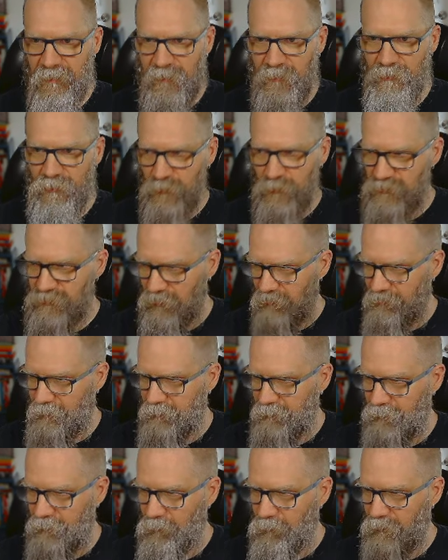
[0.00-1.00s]
service,
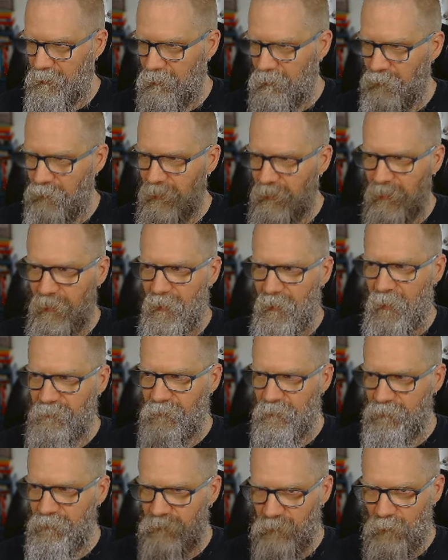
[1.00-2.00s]
there we go, has
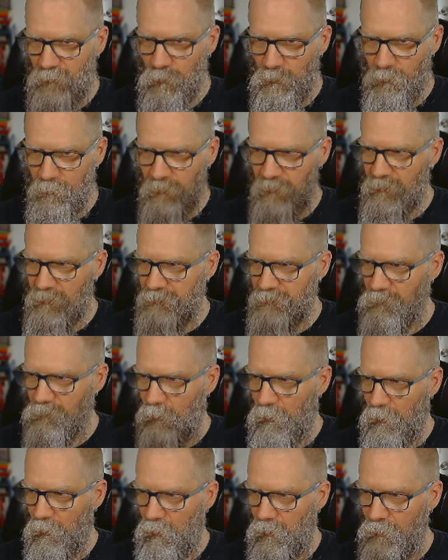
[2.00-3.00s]
assumed this
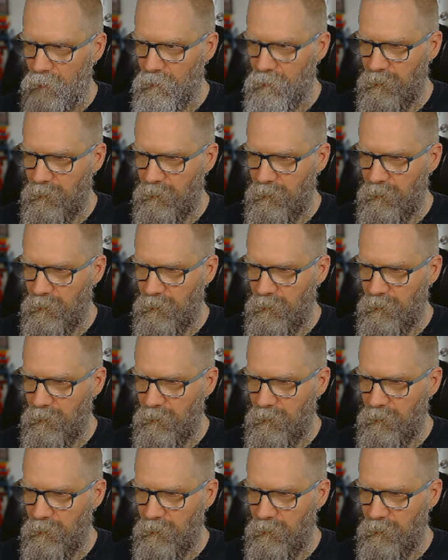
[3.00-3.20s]
role,